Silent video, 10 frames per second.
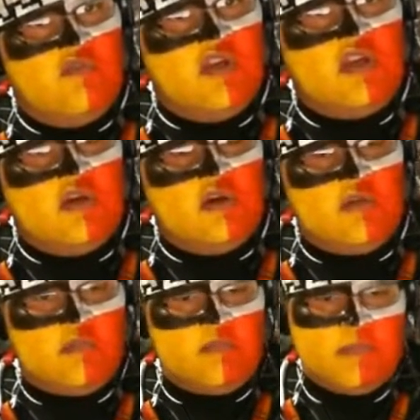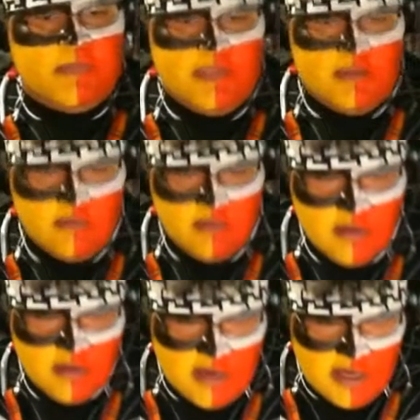video. Before
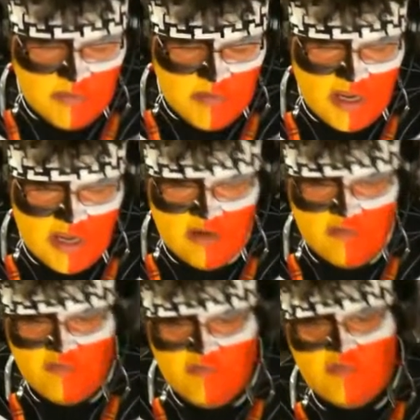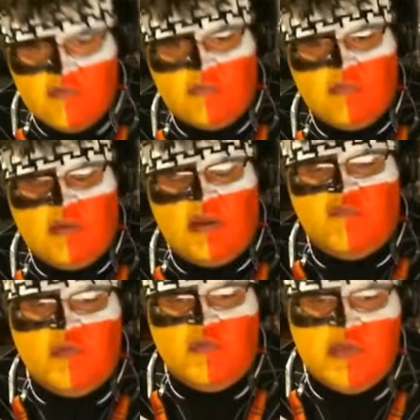Trump. I'm native. I'm
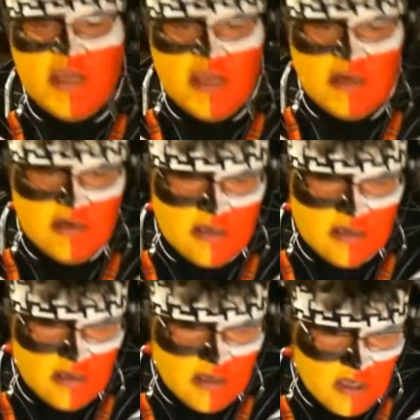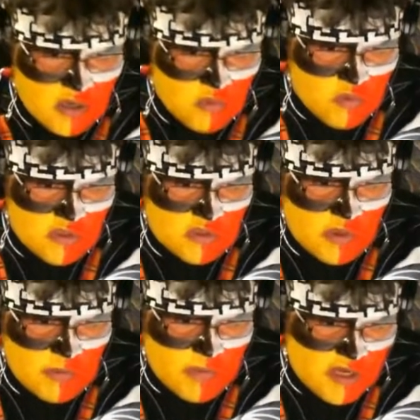from Canada. What do
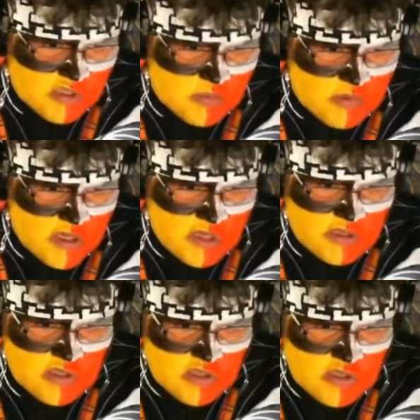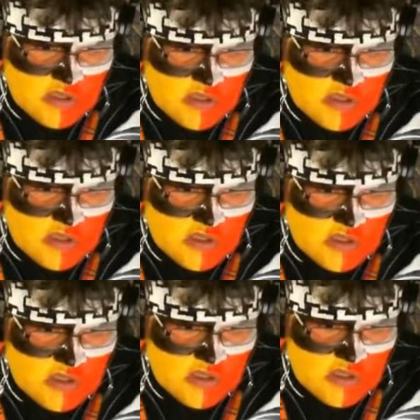I possibly got to This
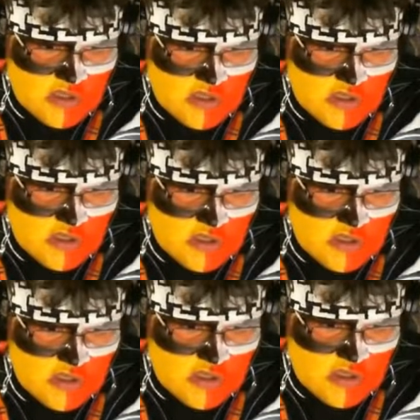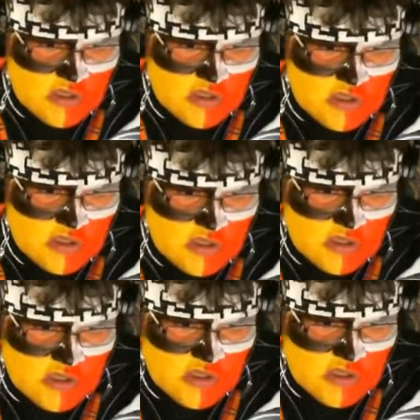is before
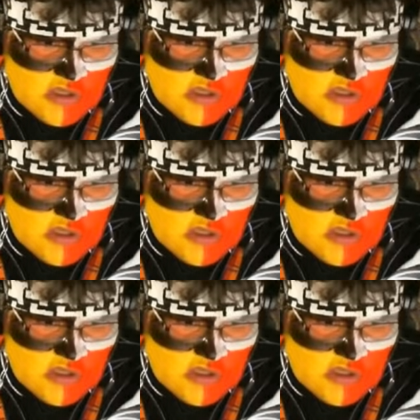everybody,